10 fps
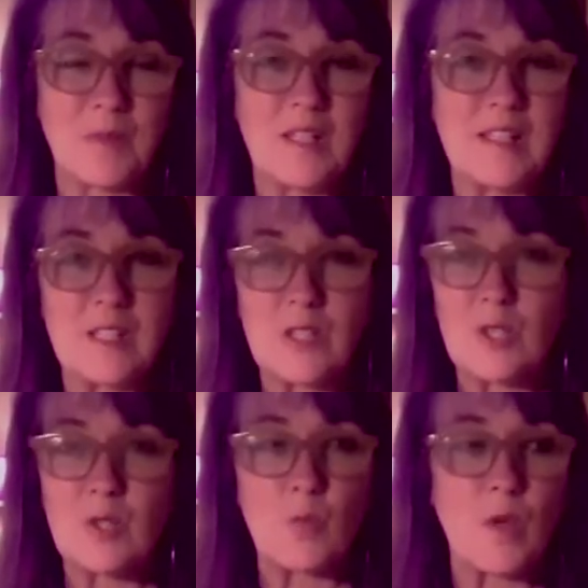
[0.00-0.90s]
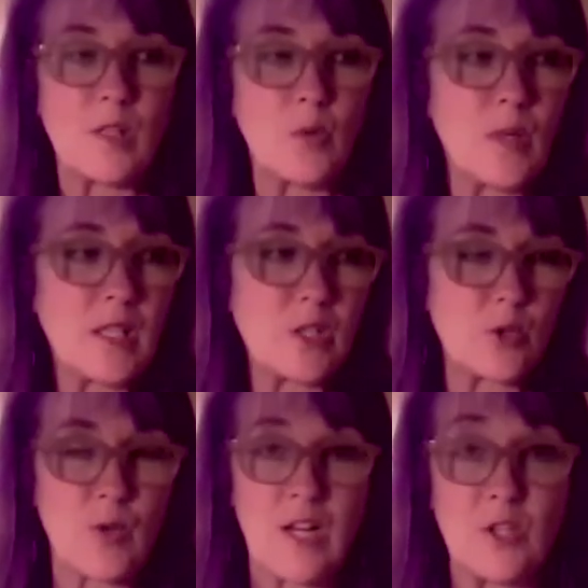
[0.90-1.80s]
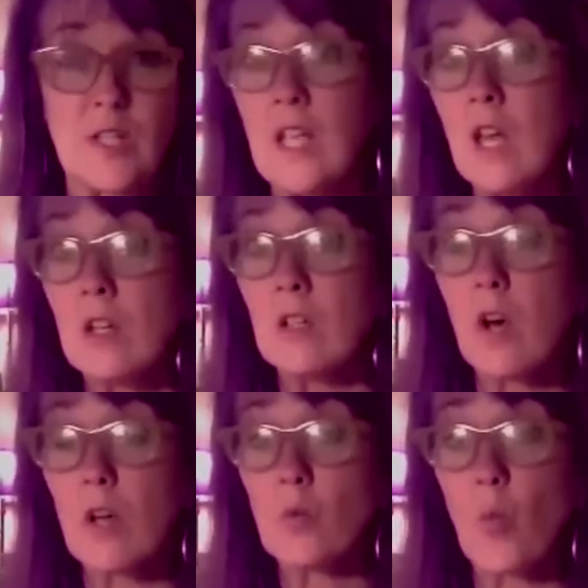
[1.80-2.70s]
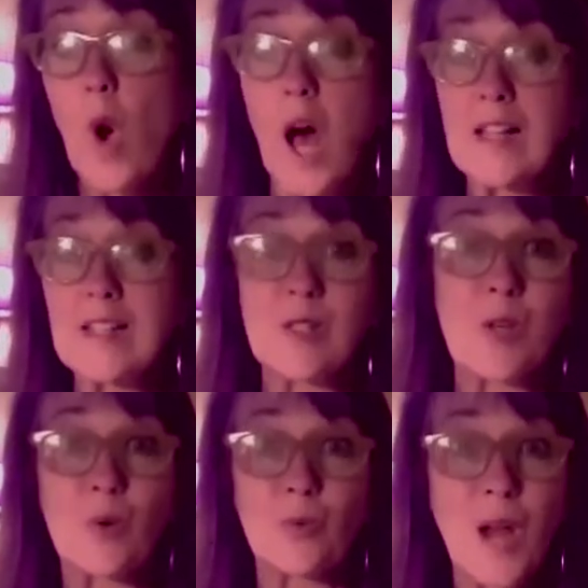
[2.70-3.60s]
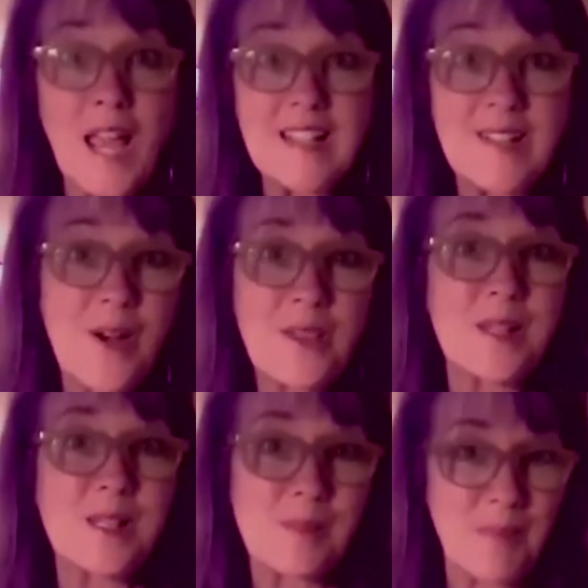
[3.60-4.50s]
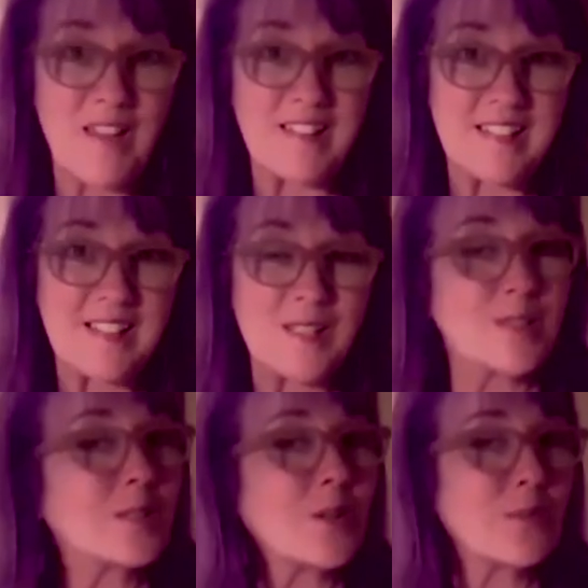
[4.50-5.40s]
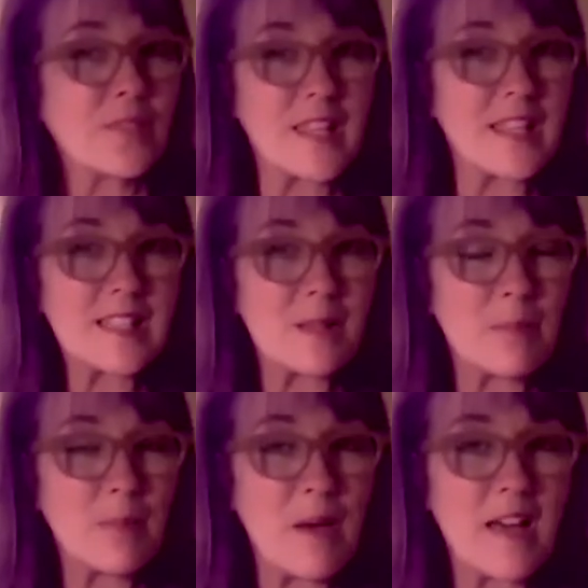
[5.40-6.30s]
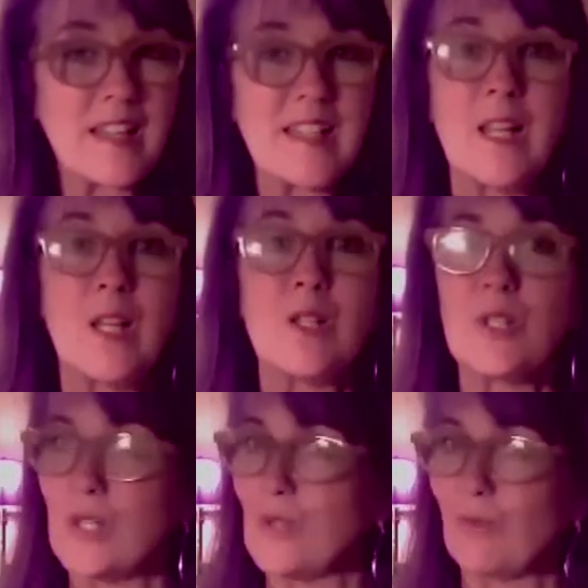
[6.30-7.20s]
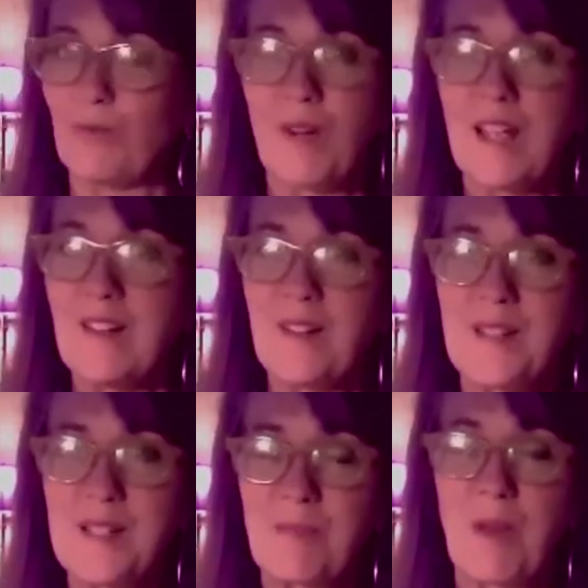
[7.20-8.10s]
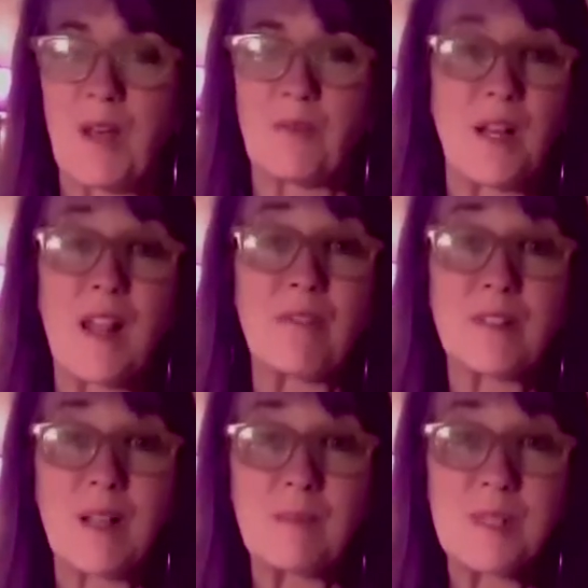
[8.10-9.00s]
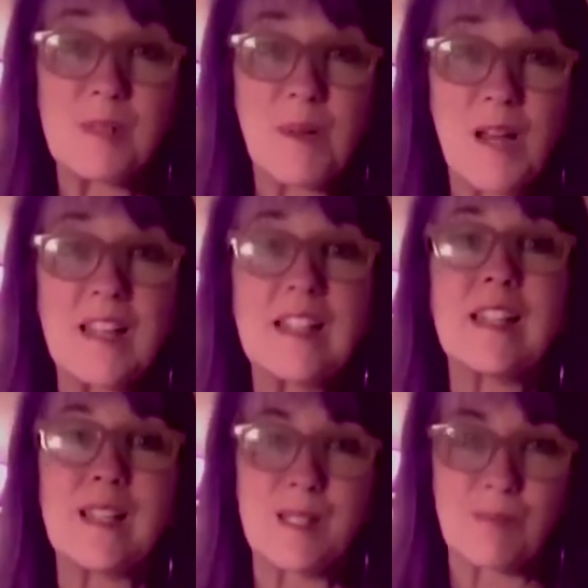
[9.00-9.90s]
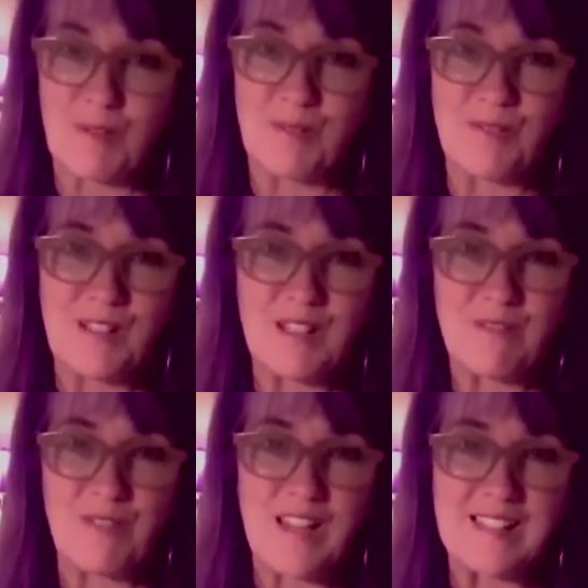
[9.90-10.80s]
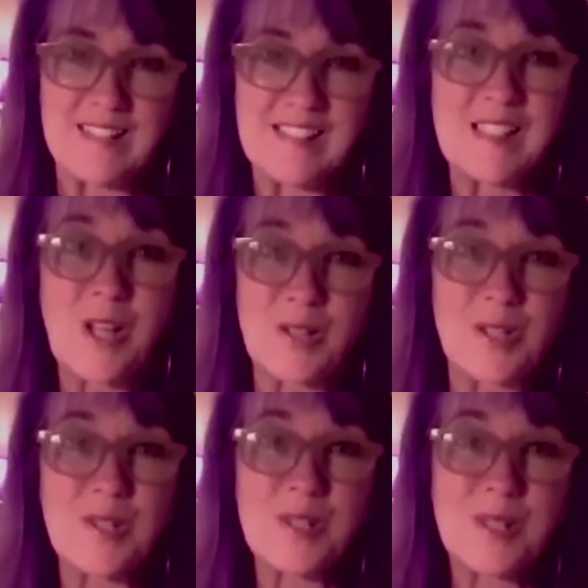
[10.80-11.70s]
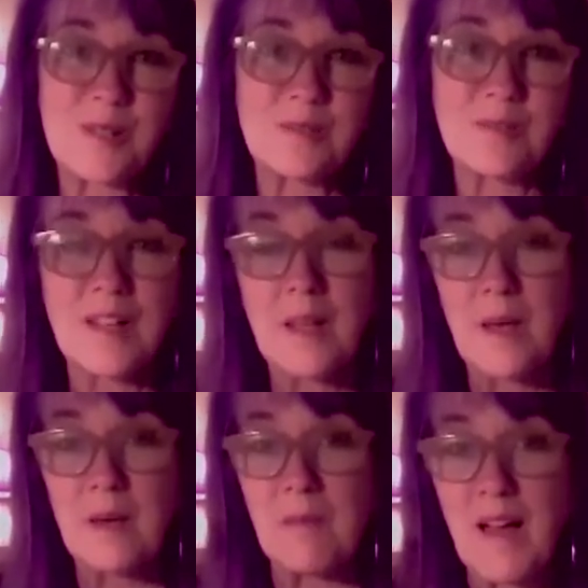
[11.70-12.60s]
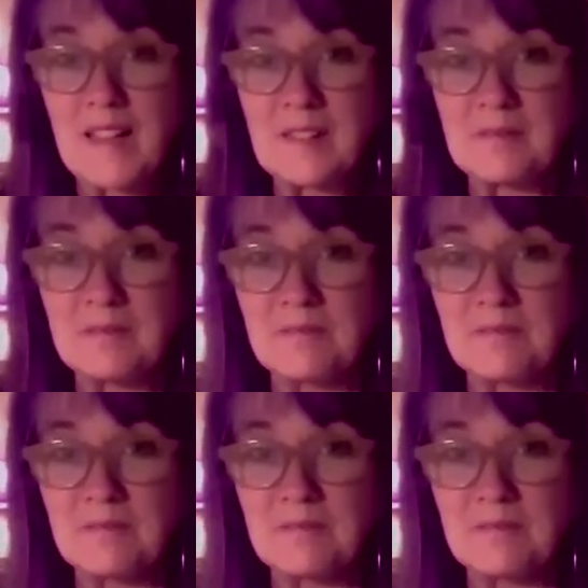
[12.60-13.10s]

right? This is just one quick strategy called WOTS, writing on the spot. So don't think deep about it, just write on the spot. Whatever comes to mind is perfectly fine. Talk to you soon. Bye.